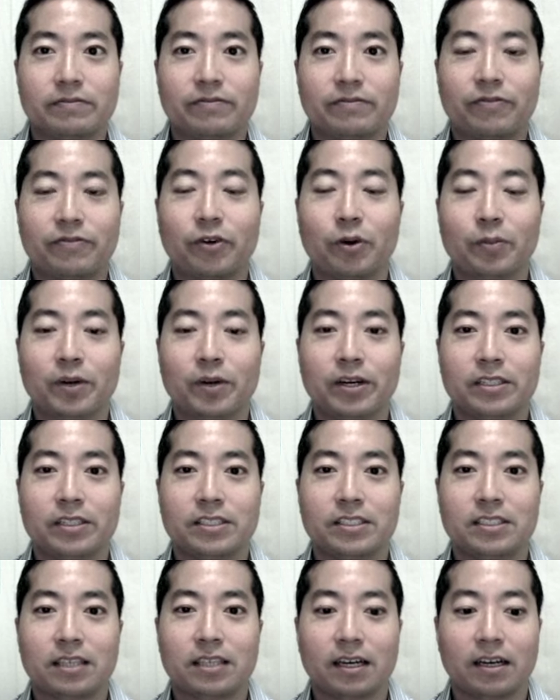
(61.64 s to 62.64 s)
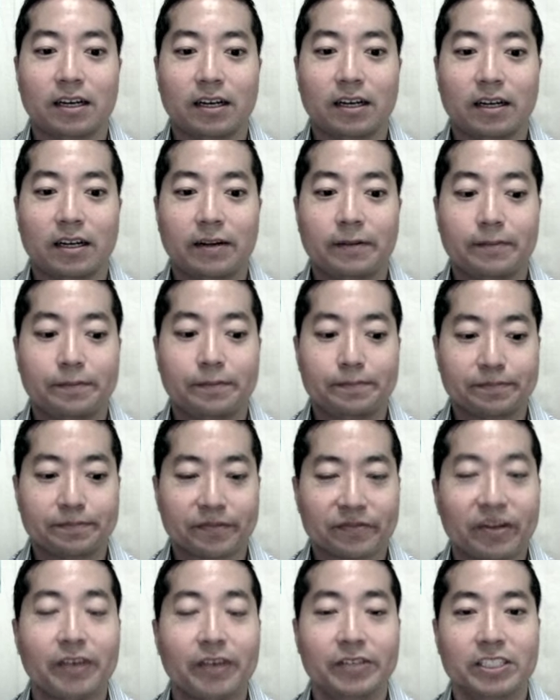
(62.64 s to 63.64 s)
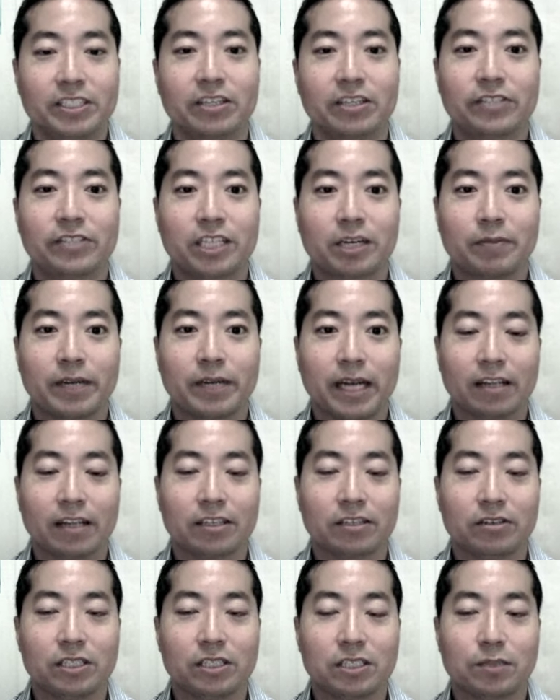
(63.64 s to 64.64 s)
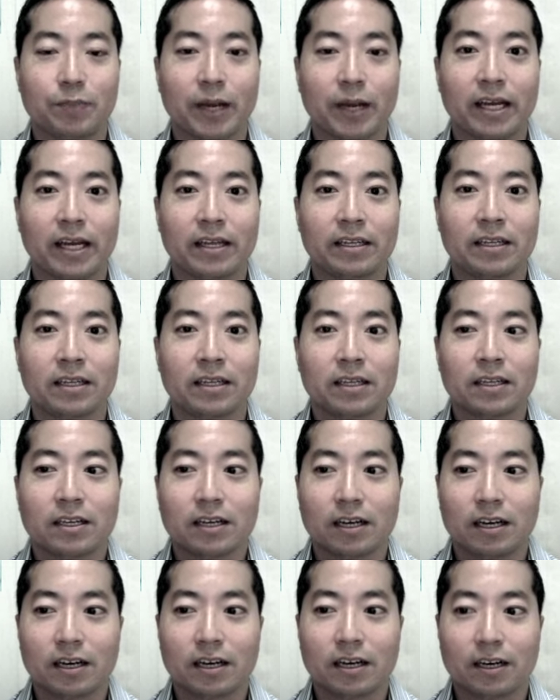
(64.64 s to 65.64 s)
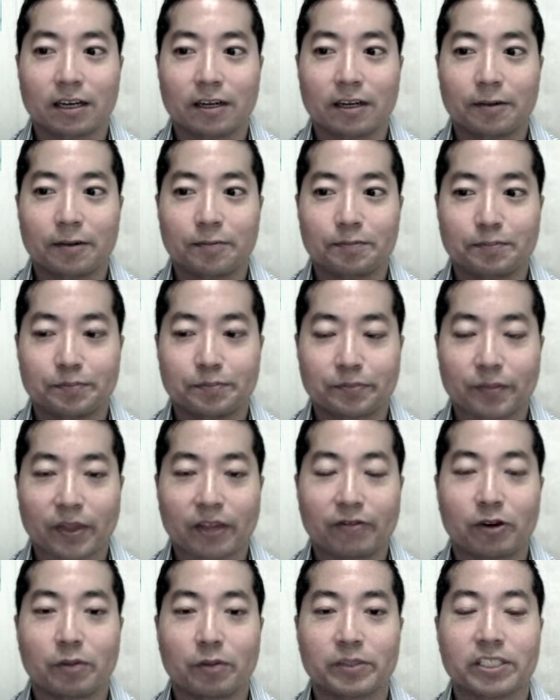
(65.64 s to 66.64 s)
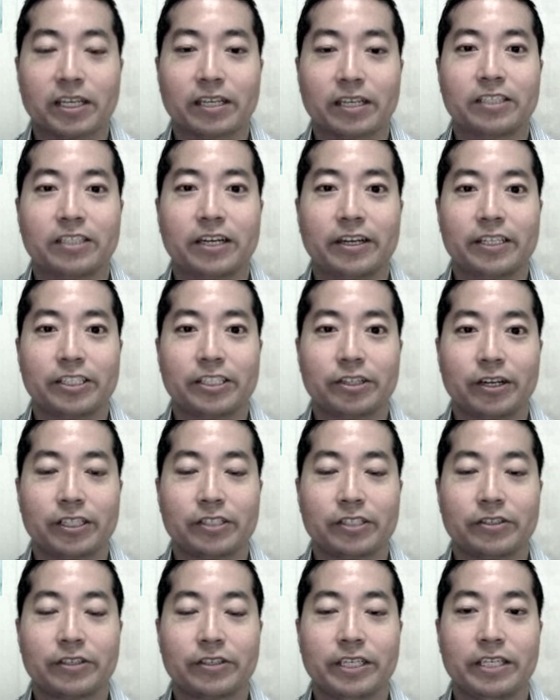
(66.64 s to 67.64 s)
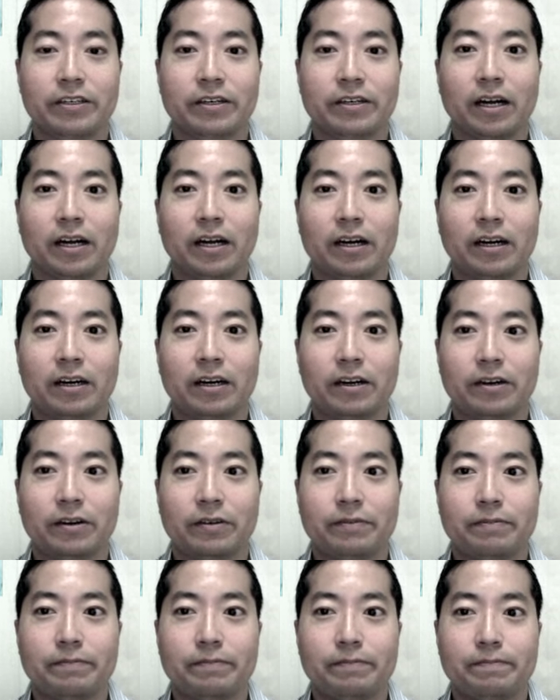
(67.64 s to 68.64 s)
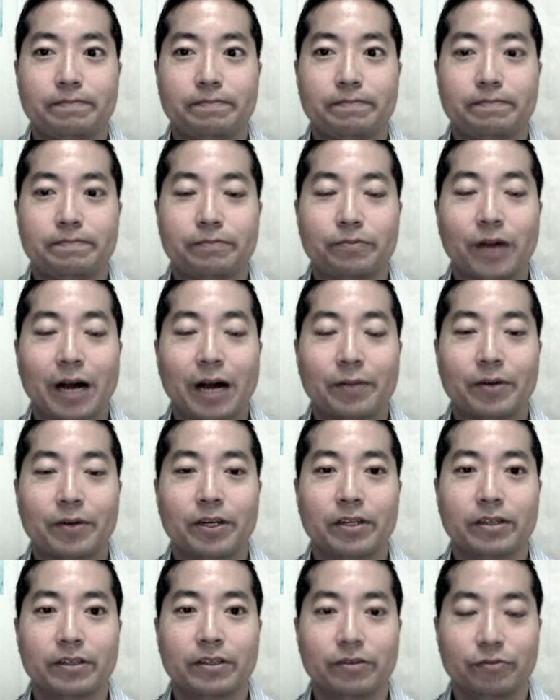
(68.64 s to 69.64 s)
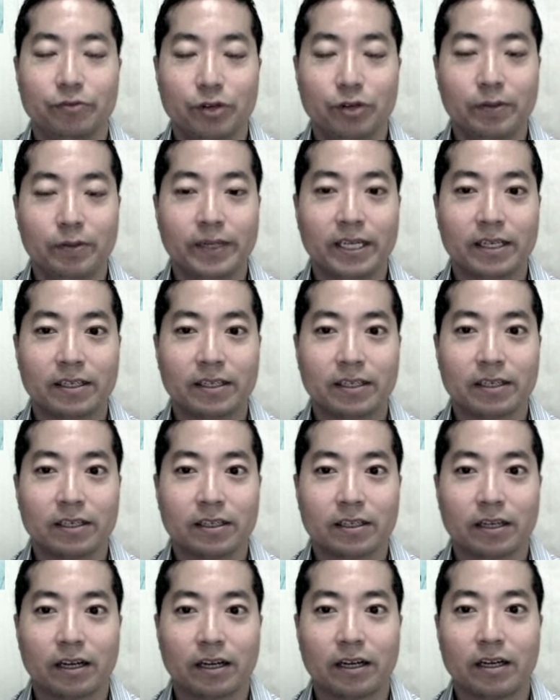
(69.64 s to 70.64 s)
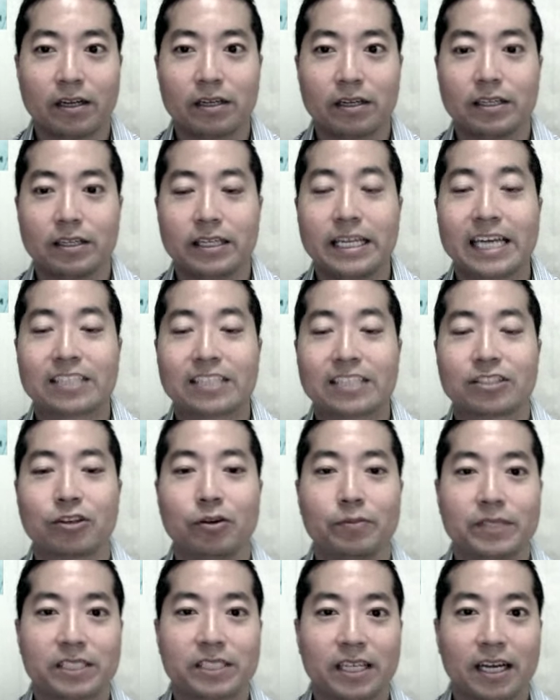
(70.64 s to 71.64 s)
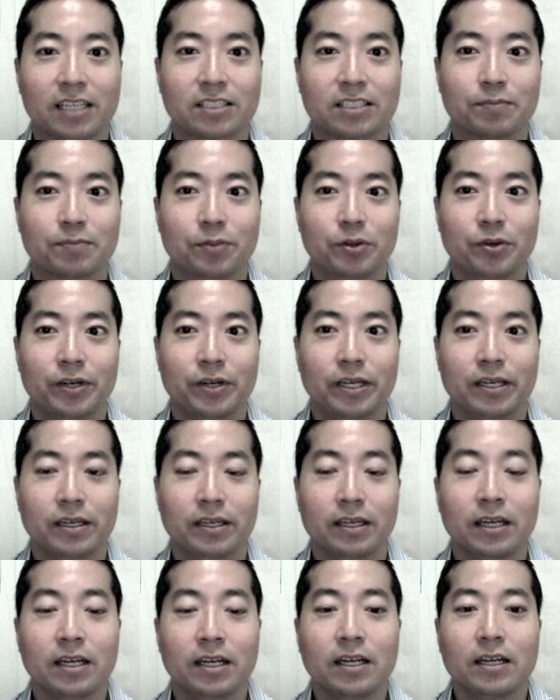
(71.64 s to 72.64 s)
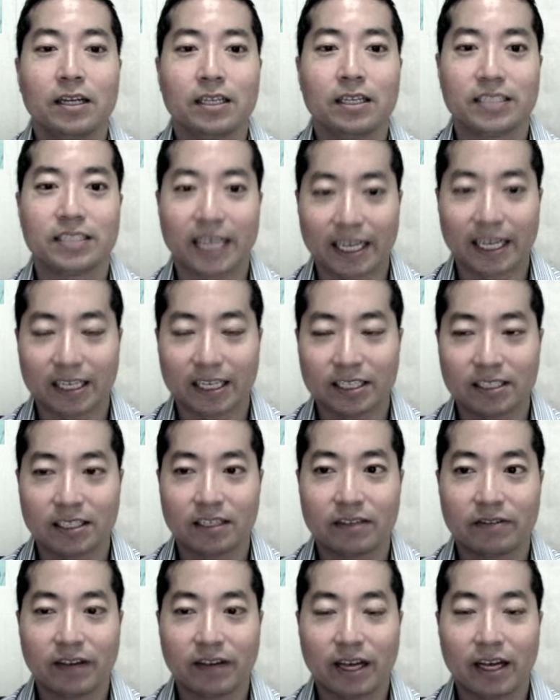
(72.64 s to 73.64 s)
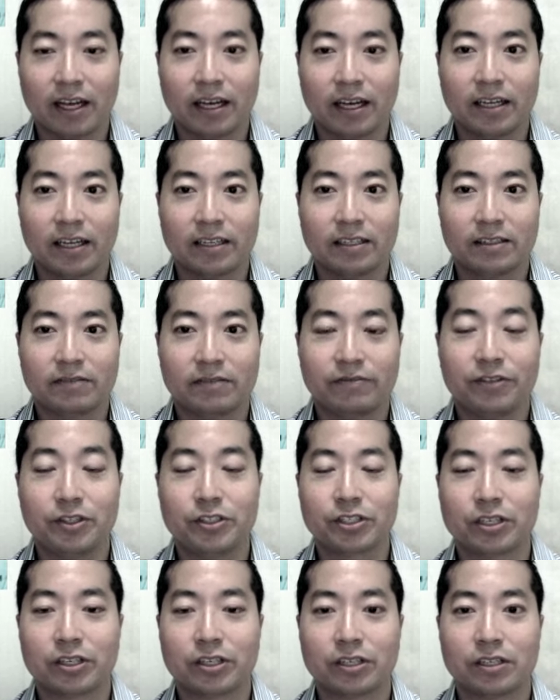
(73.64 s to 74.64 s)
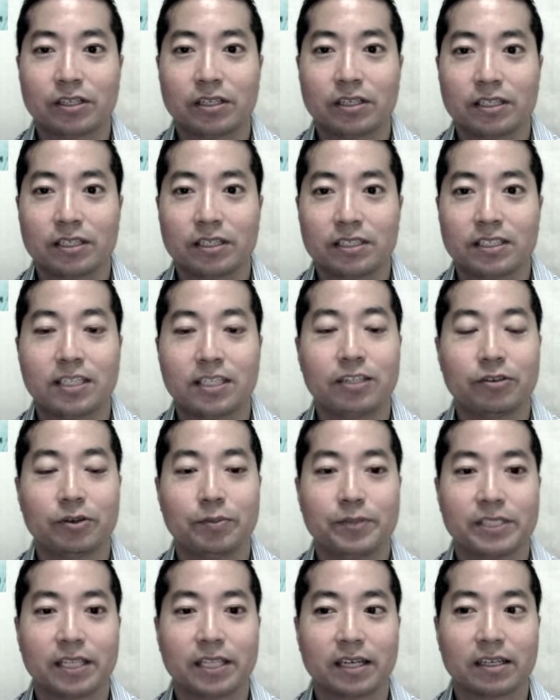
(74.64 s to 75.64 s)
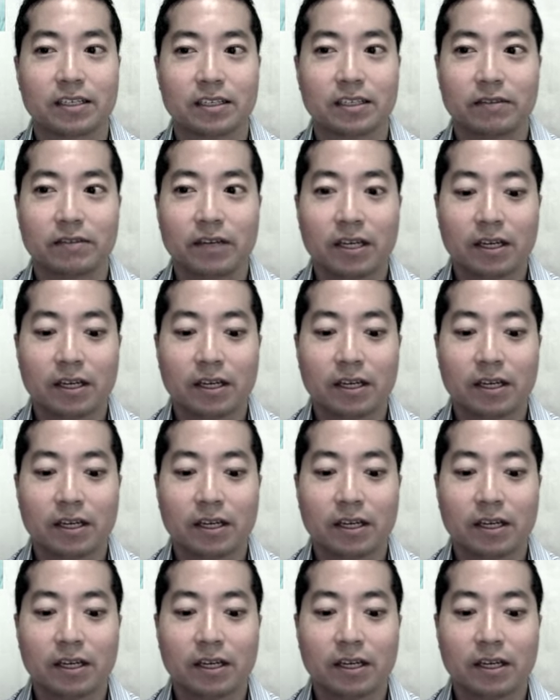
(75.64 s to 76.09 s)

former Fed Reserve Chairman Alan Greenspan, former Secretary of Treasury Robert Rubin, next Goldman Sachs employee, executive, and future Citigroup executive.